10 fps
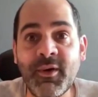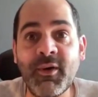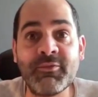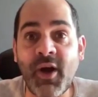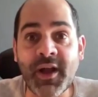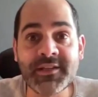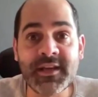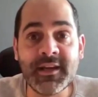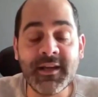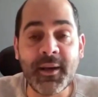of
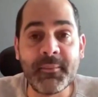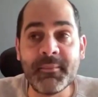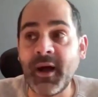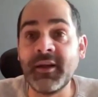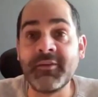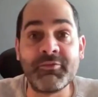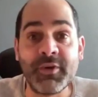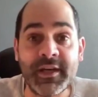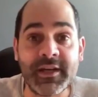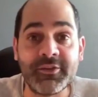writing, a love of
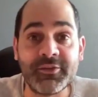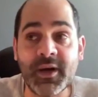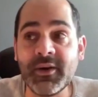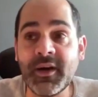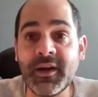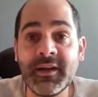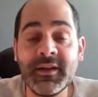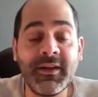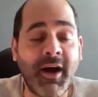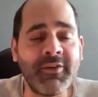reading as well.
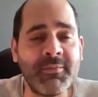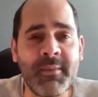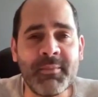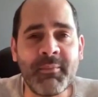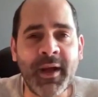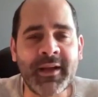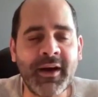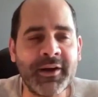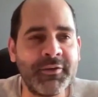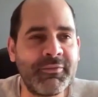I remember my
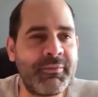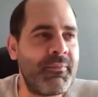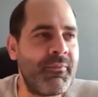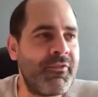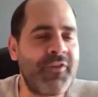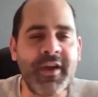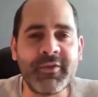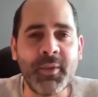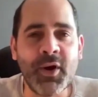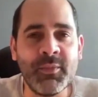kind of
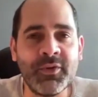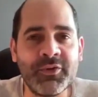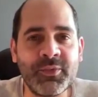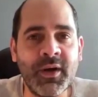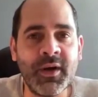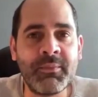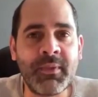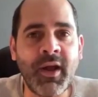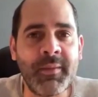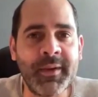favourite moments were
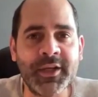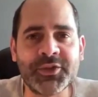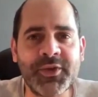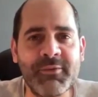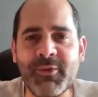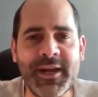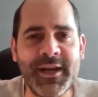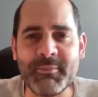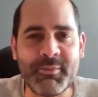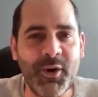climbing a tree and
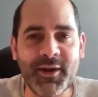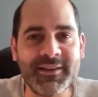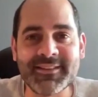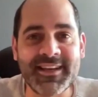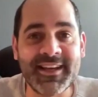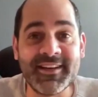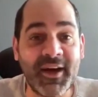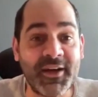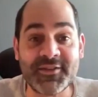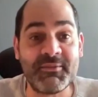reading a book as a kid.
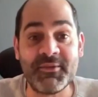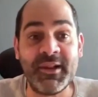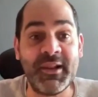I just